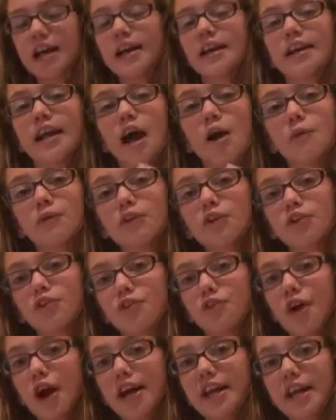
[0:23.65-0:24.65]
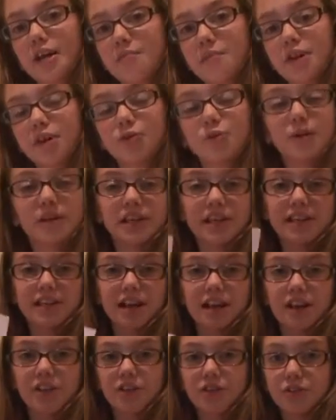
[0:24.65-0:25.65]
Now it is Friday, May
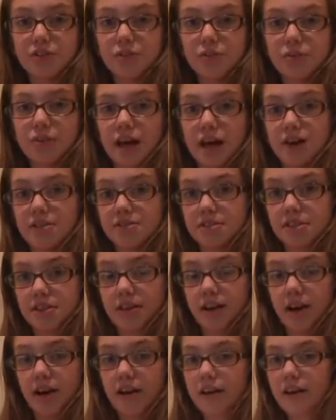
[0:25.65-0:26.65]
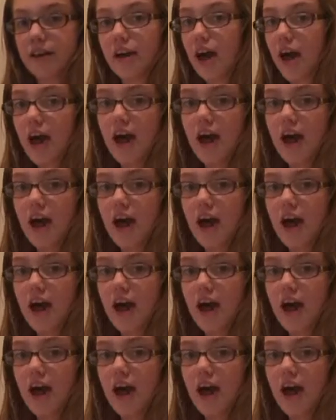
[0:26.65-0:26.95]
29th, 2009.